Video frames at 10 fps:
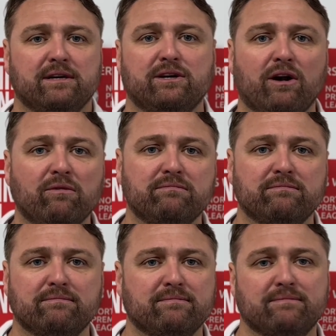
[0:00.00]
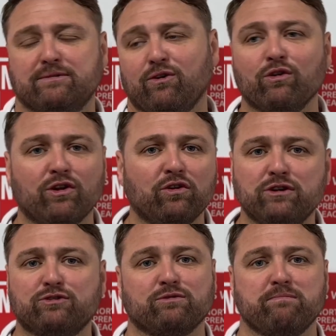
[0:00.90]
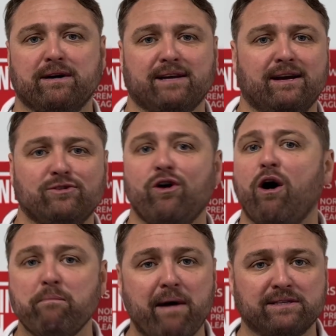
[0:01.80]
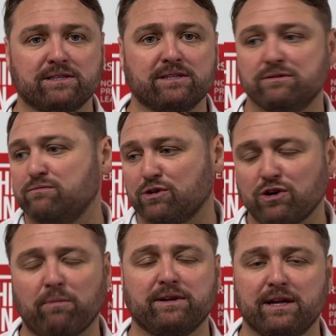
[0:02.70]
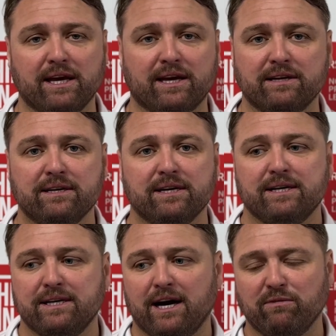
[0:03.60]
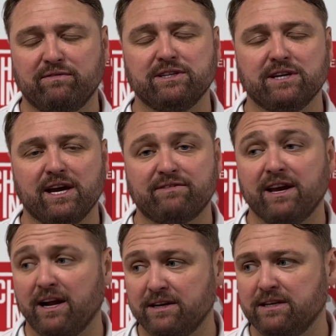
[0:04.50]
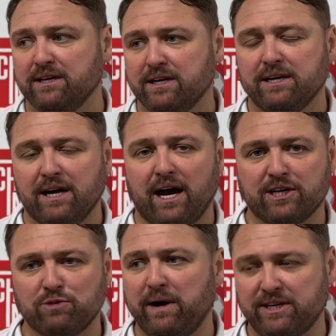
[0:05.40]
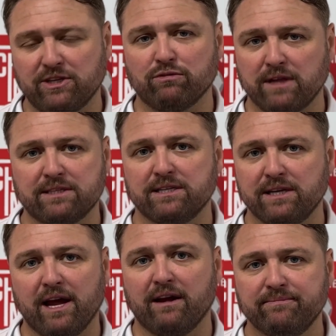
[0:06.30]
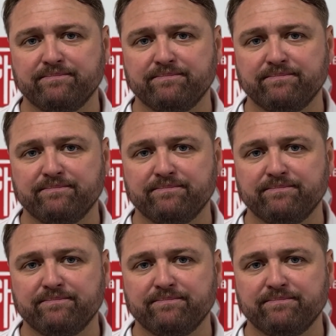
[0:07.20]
you know, all the noise doesn't matter. Nothing matters. We're top of the league, and we've deserved it. And especially those lads in there.